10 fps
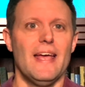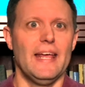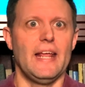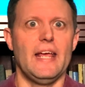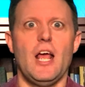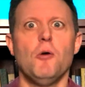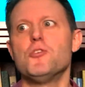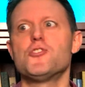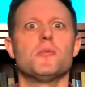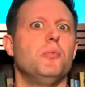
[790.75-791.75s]
it helped
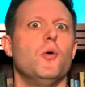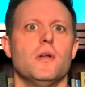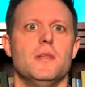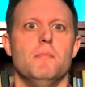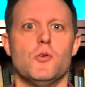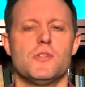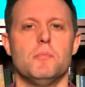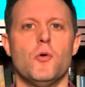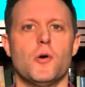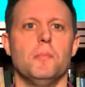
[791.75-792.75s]
to support the most
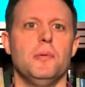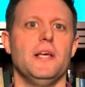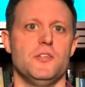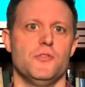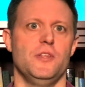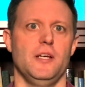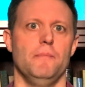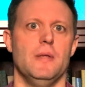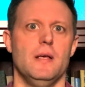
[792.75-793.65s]
important place for them.